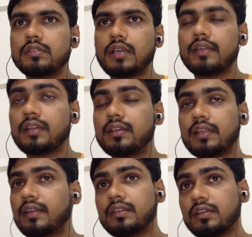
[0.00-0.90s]

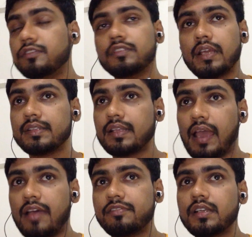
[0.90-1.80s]
and if you take that
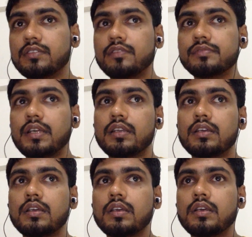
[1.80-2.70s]
average of that,
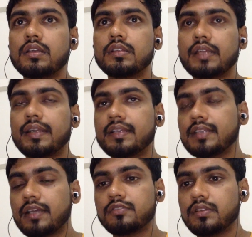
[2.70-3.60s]
that is
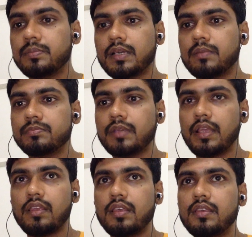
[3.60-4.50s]
actually become
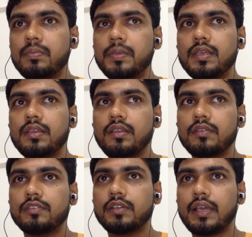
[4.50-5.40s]
EPE.
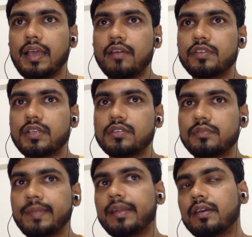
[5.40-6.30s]
If you take average
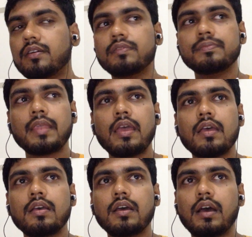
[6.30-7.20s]
of that curve,
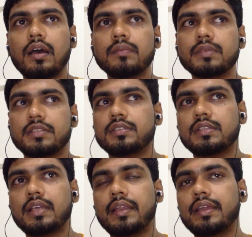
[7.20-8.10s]
means
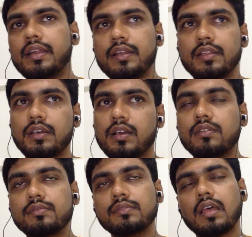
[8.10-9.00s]
the area under the
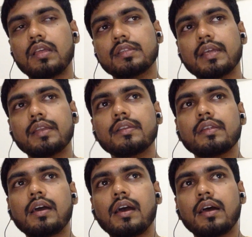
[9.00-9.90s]
curve, then
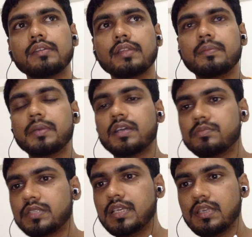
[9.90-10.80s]
that
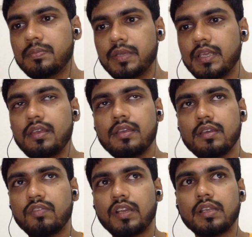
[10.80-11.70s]
becomes EPE,
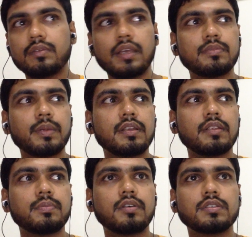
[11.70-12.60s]
effective
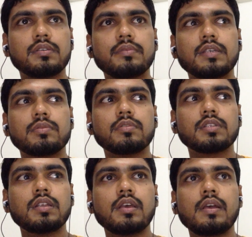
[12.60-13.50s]
expected positive exposure,